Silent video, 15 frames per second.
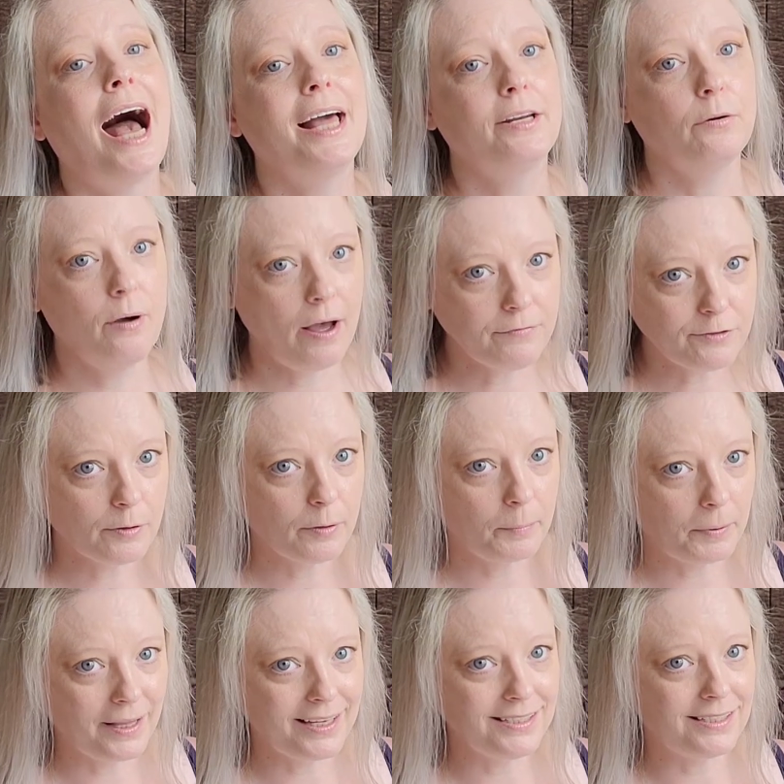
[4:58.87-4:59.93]
I don't have to
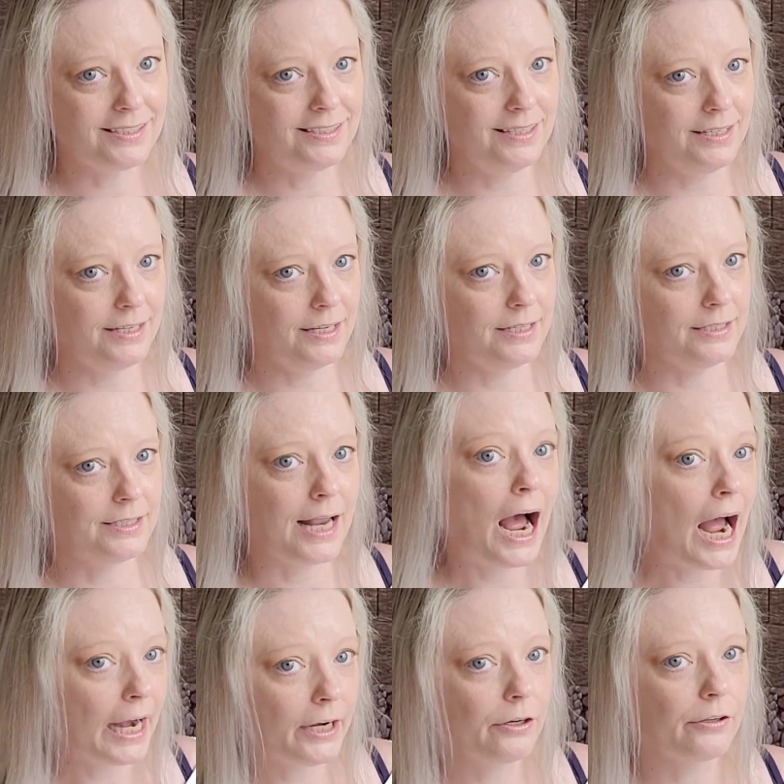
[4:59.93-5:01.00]
replace the
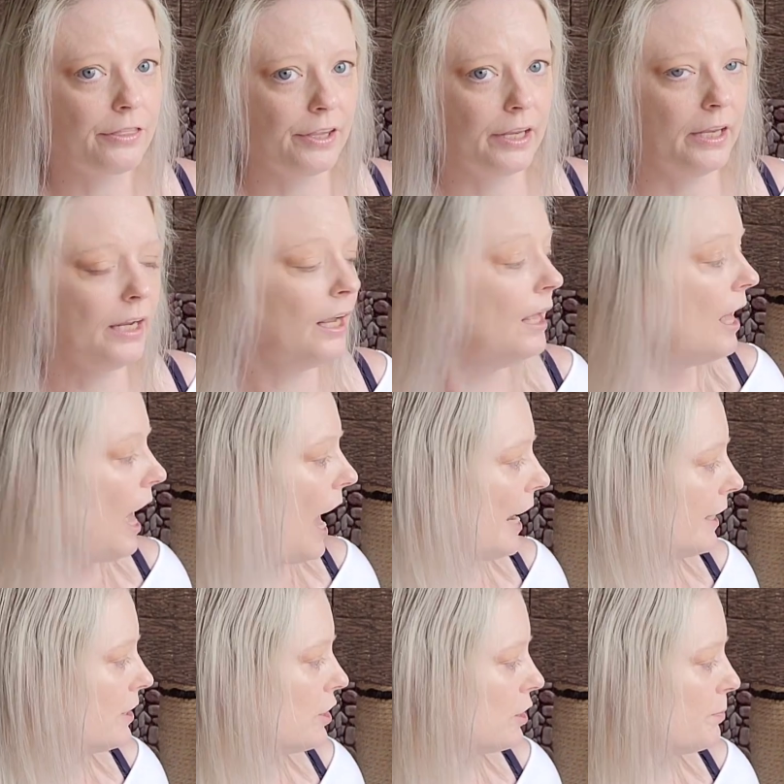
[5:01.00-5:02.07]
entire thing. I
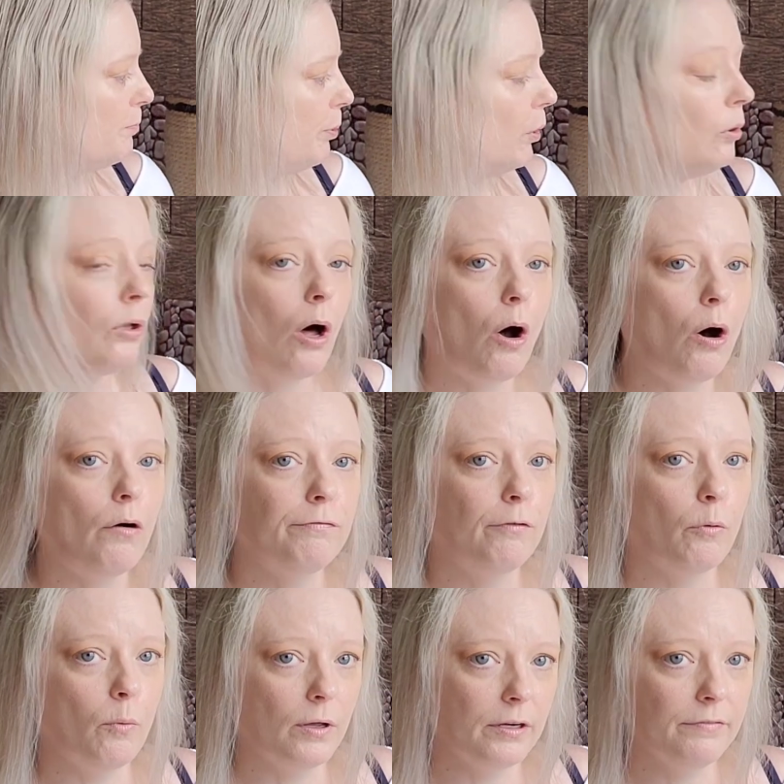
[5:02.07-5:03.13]
could just pull off
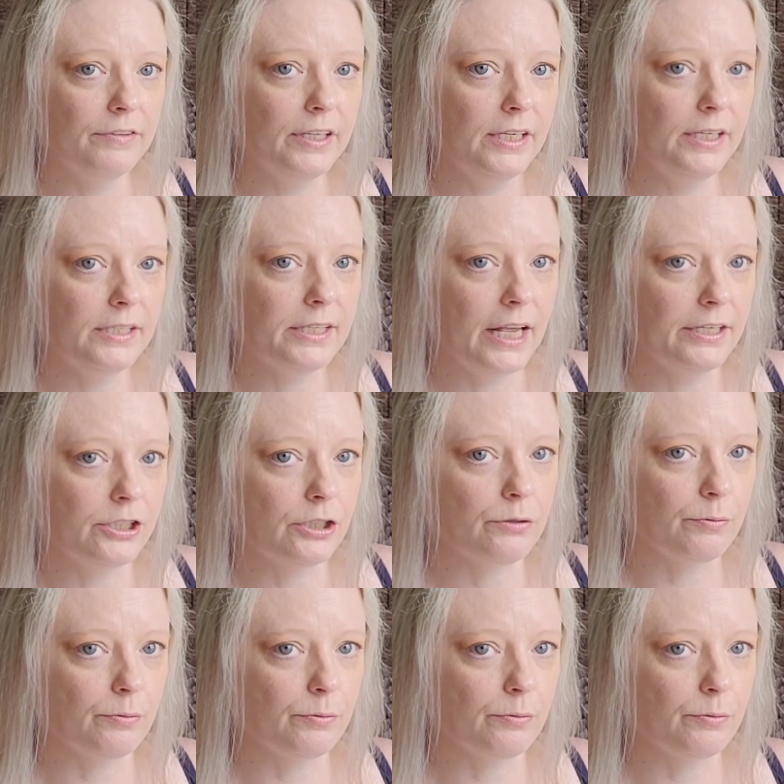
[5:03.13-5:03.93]
one of these and